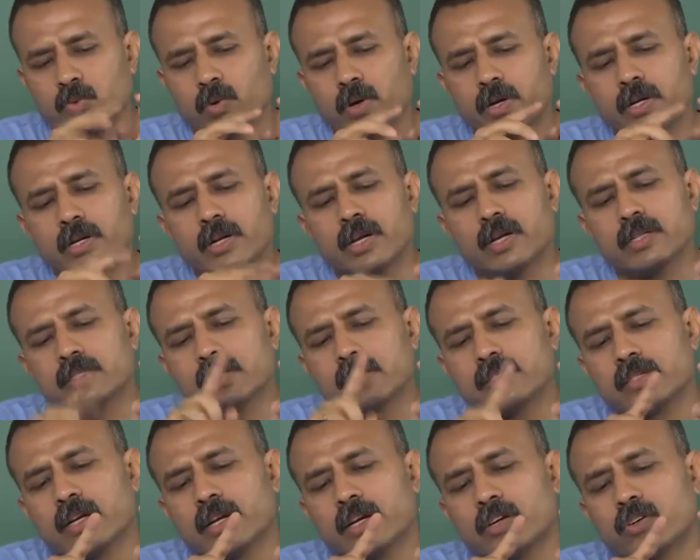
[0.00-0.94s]
So what it
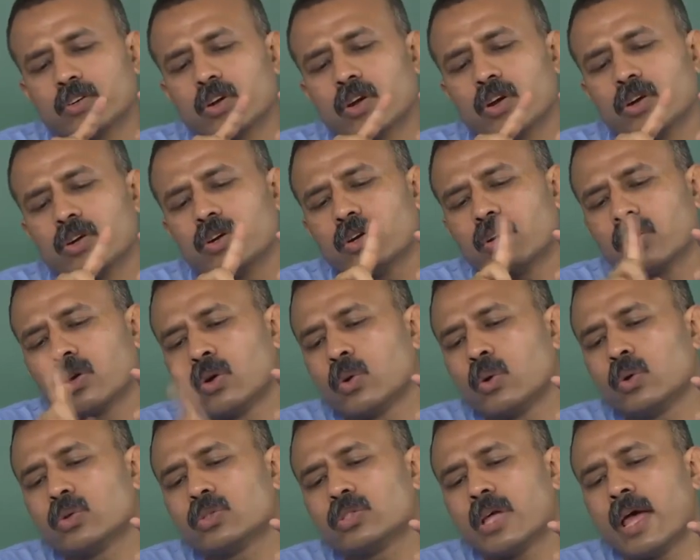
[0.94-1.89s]
does, this electron
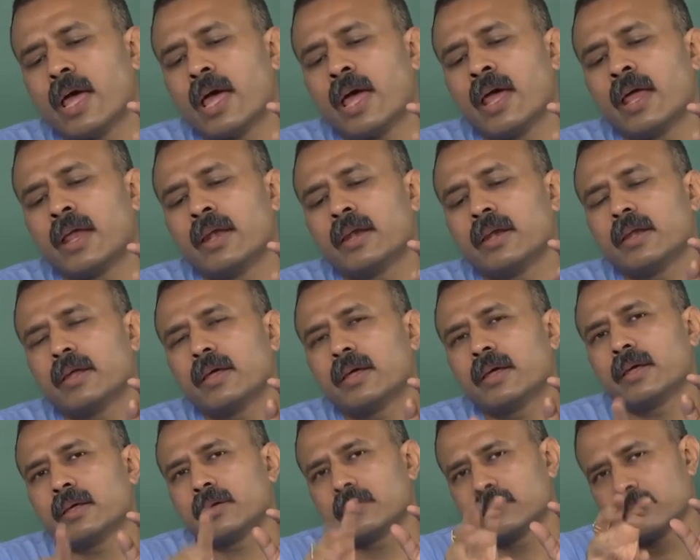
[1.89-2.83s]
goes and
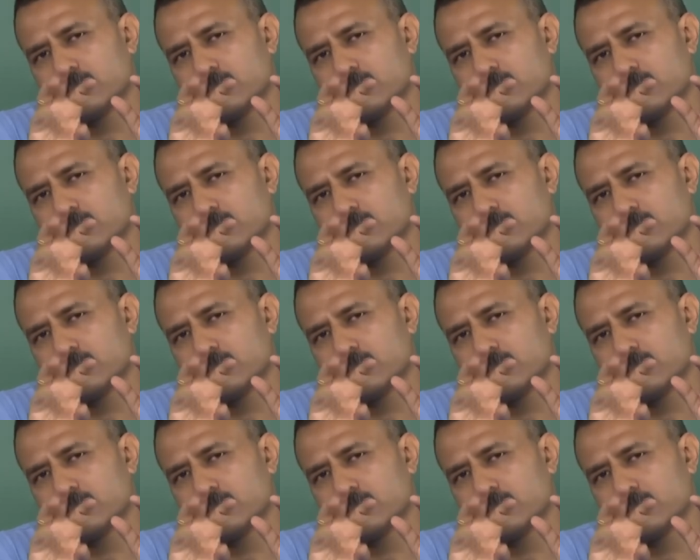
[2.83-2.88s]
